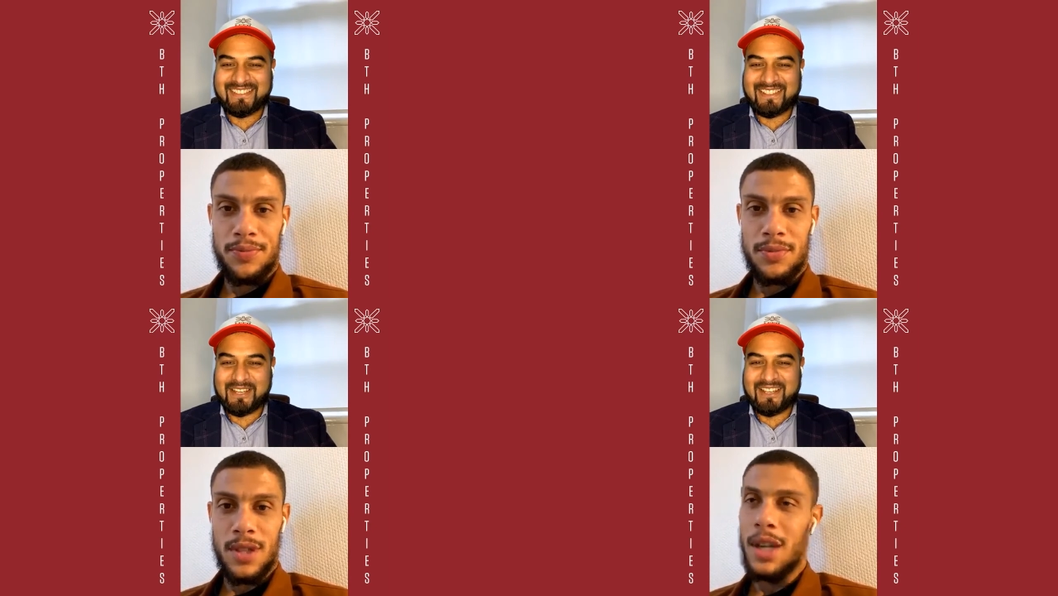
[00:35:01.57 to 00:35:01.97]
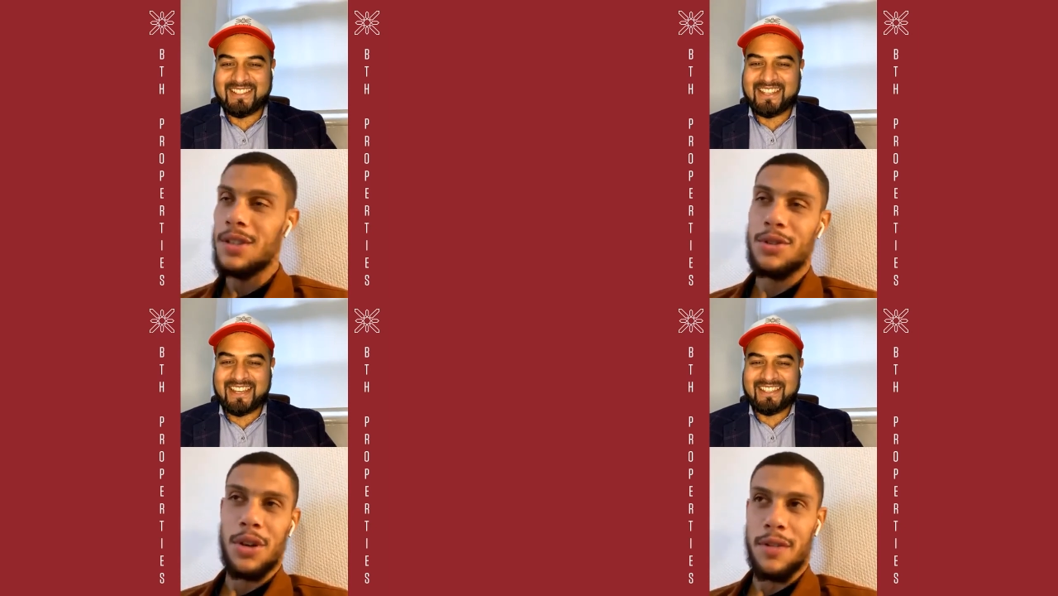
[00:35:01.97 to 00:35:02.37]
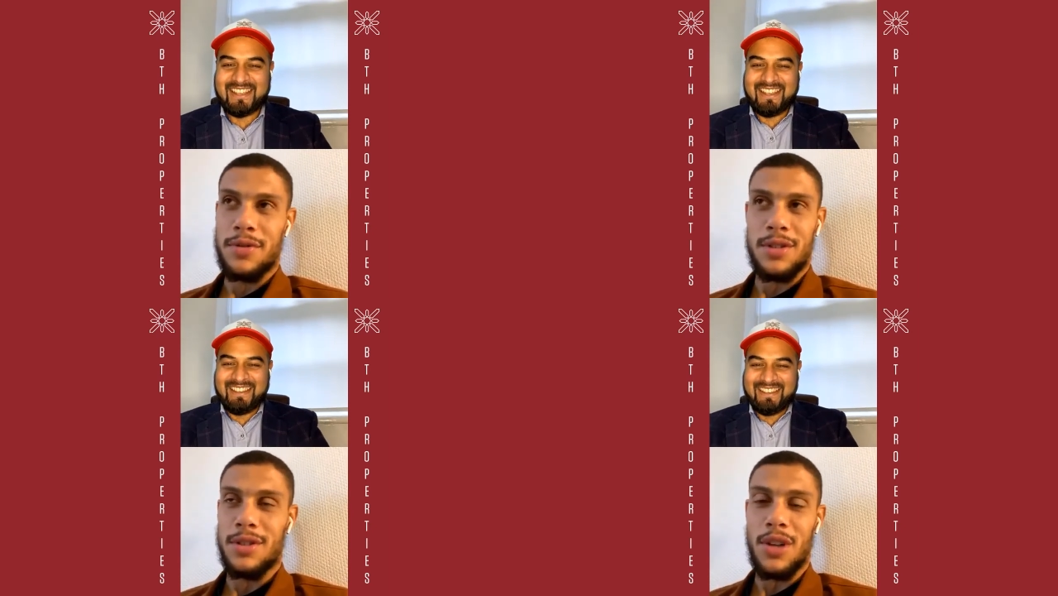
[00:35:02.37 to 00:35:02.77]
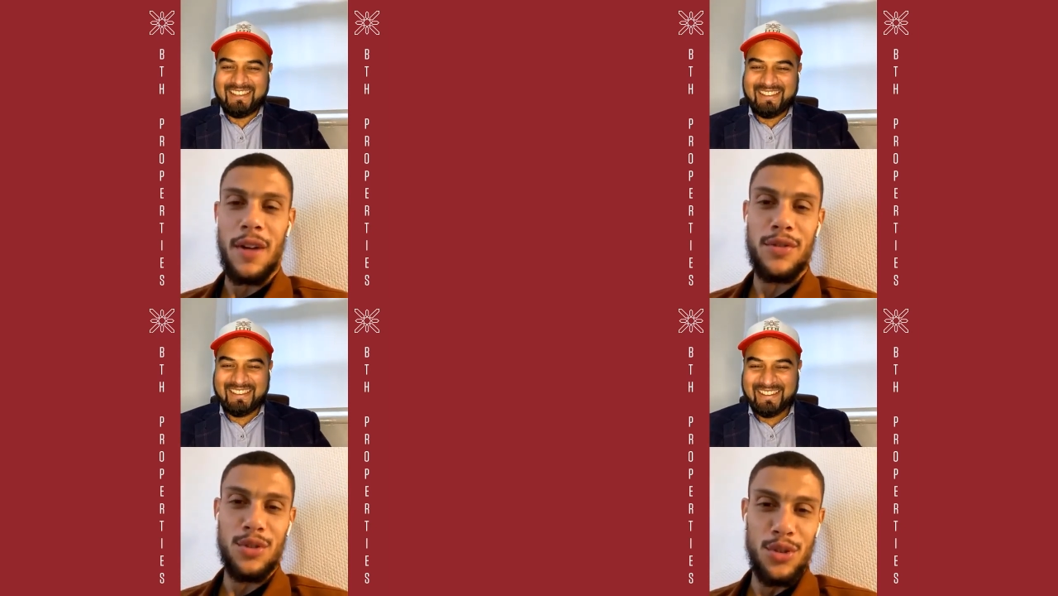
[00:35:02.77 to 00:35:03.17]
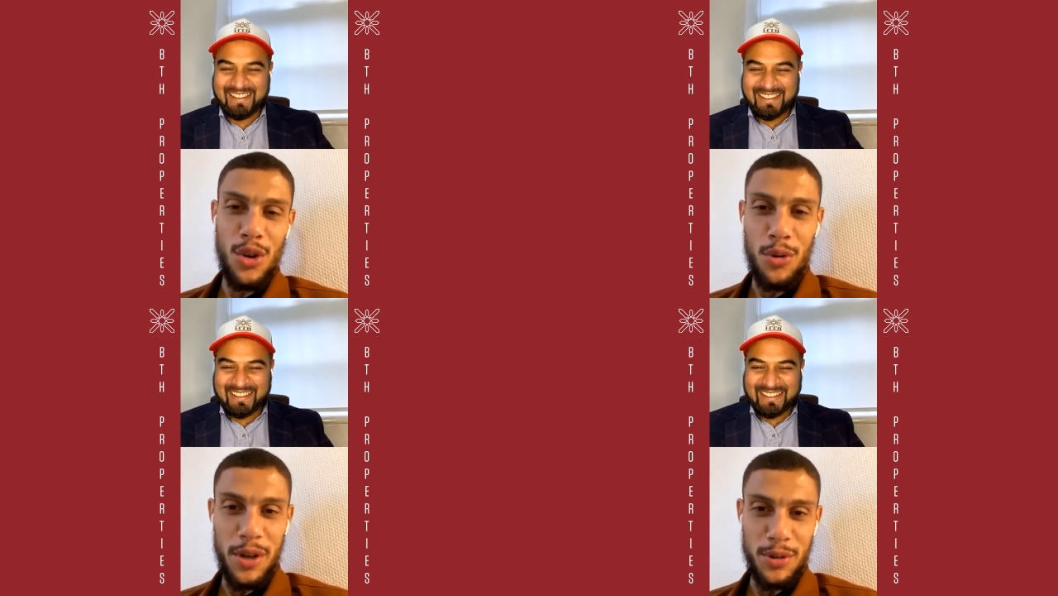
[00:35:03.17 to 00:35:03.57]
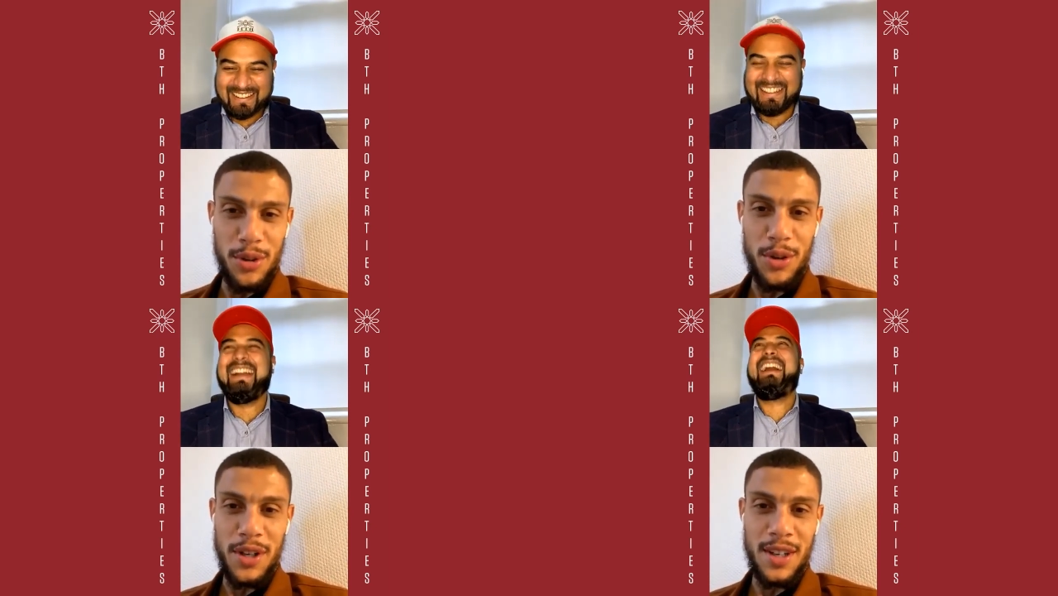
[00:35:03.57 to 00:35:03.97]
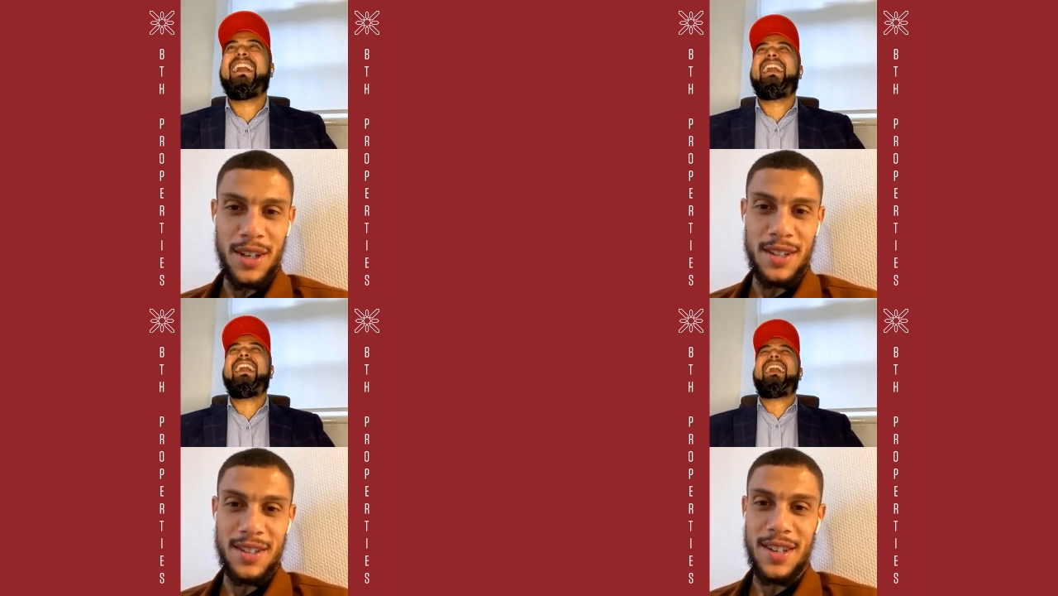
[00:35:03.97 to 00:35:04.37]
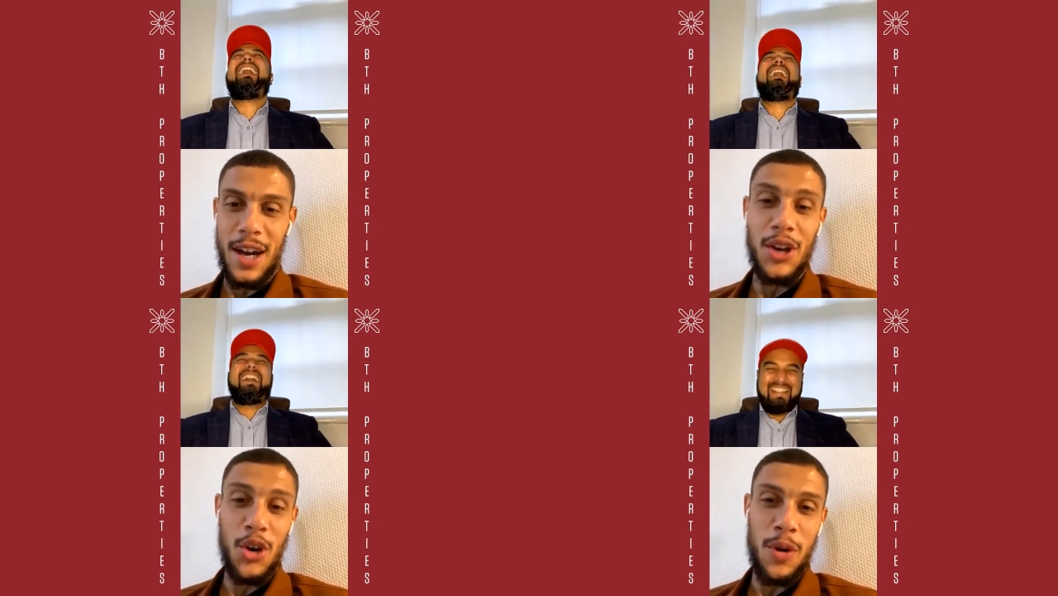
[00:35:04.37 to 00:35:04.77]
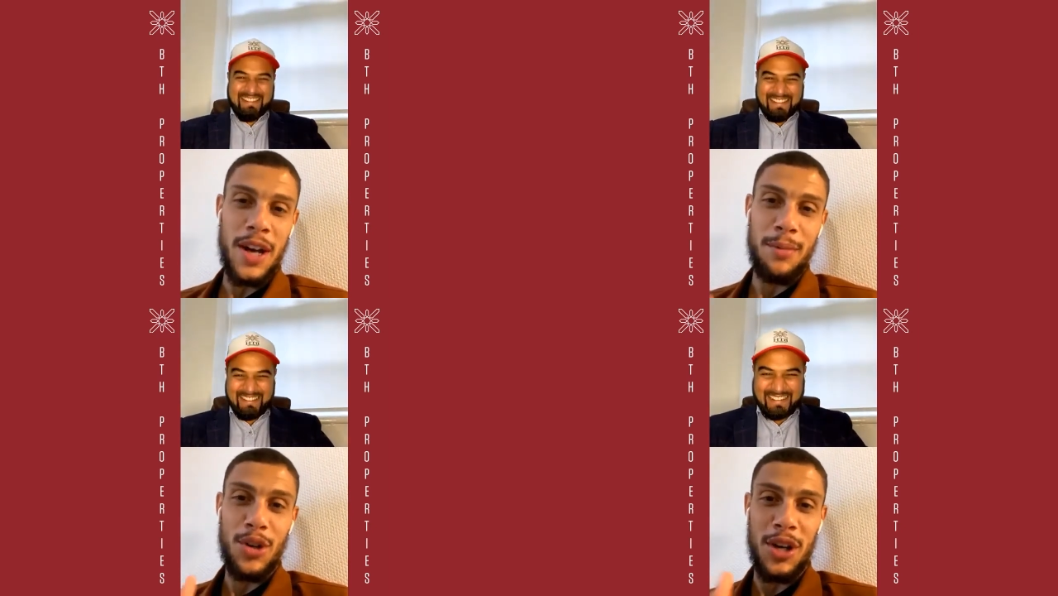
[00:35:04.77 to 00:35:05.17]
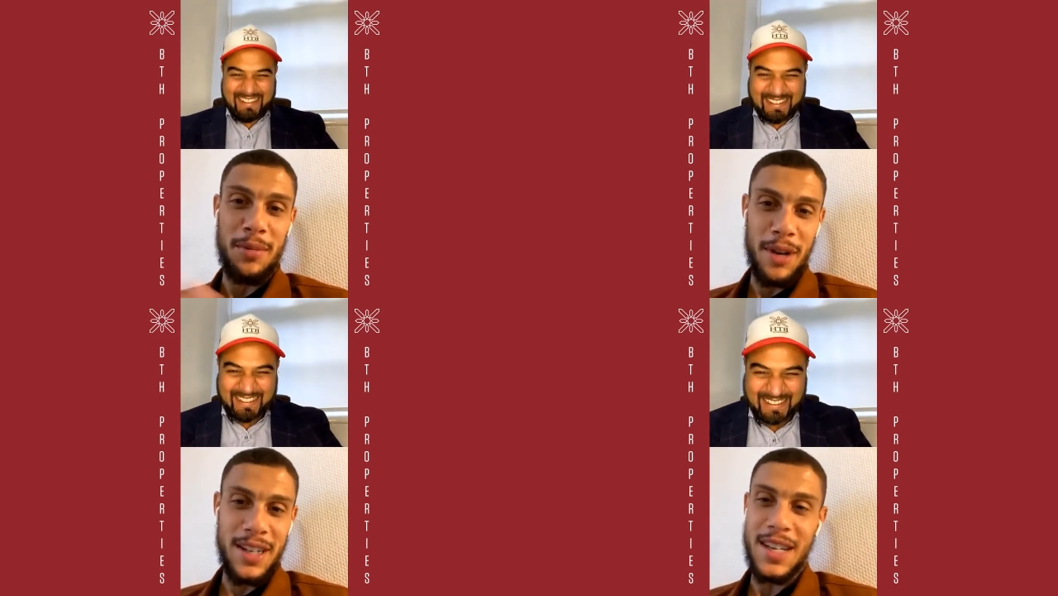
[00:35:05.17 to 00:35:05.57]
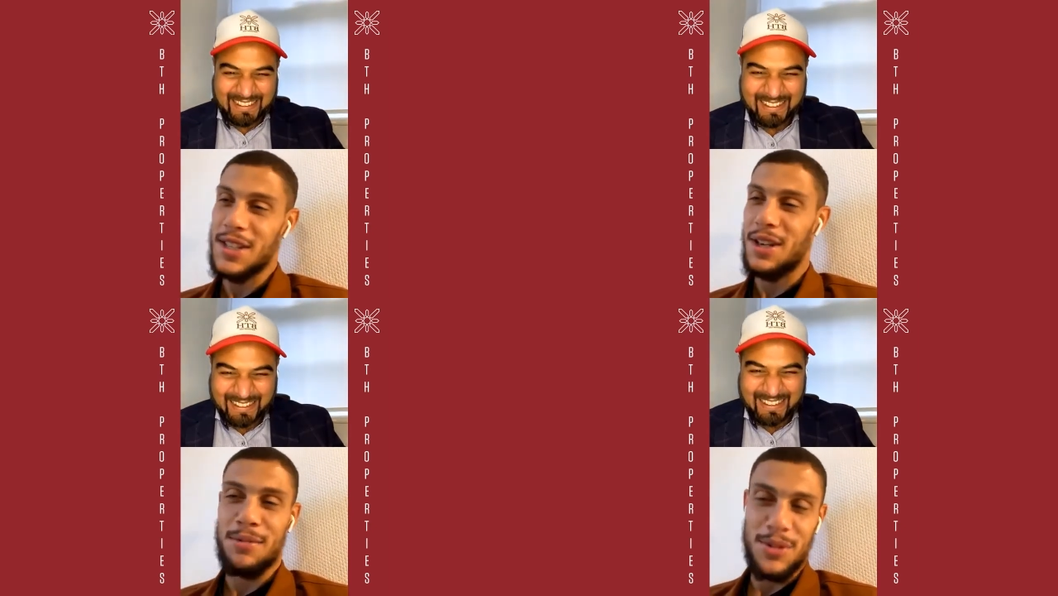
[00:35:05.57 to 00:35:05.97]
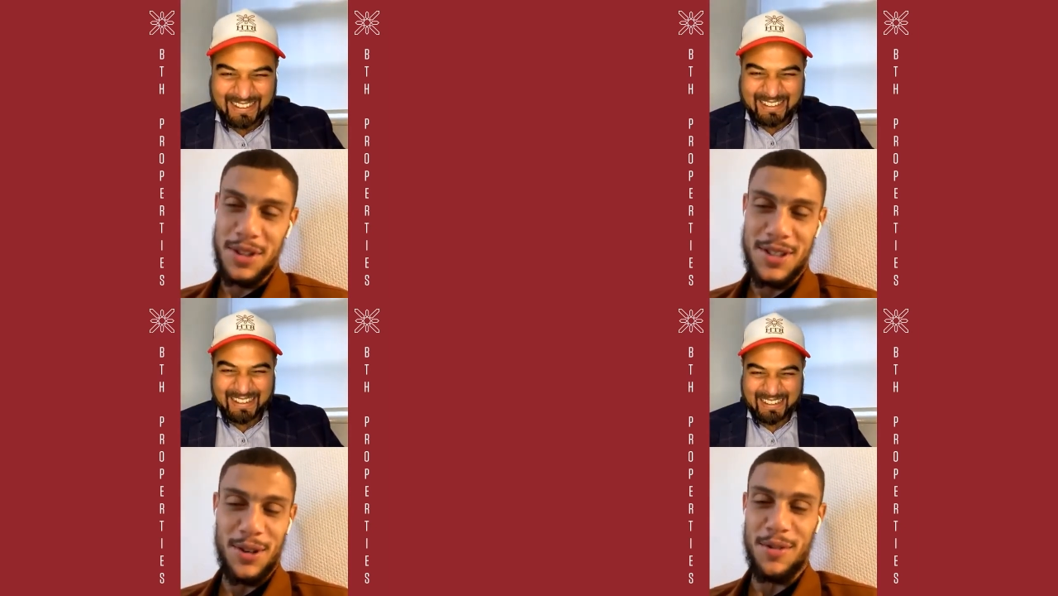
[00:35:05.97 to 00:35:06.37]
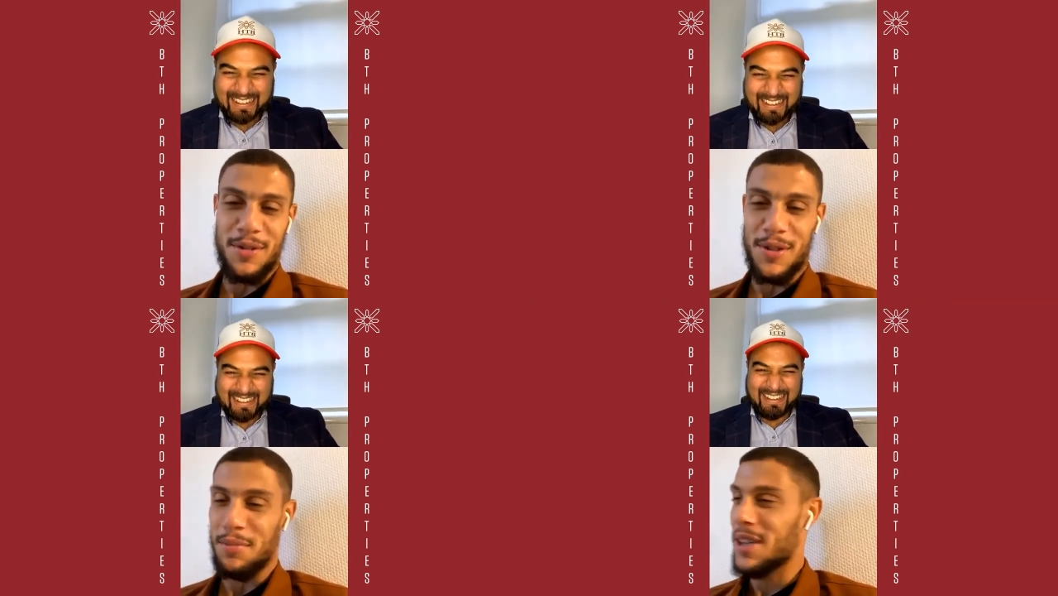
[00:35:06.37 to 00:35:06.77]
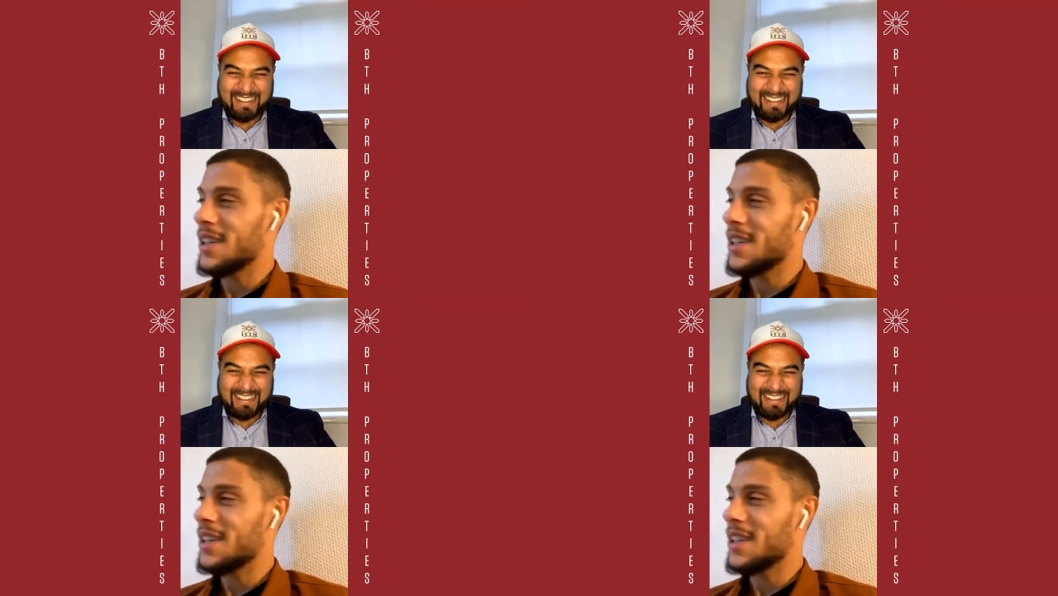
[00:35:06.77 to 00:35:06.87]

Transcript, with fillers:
Speaker 1: Uh, you that... have to you have to know where you're going, and I know where I'm going in my next club, so it's over for me.